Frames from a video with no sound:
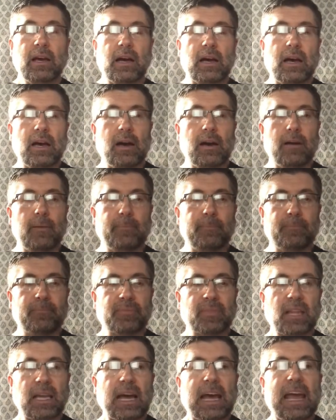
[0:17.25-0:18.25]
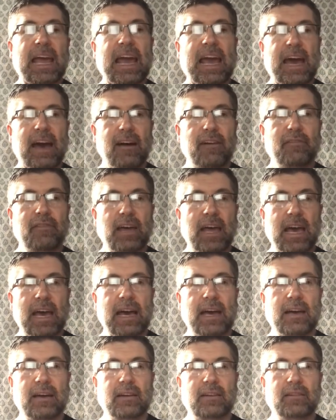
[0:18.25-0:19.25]
I have
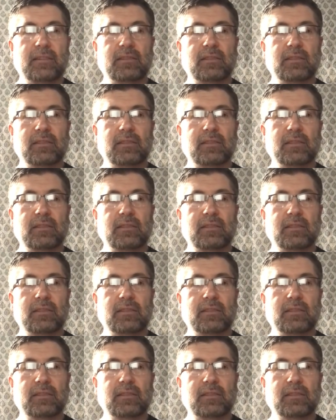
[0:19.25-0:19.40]
had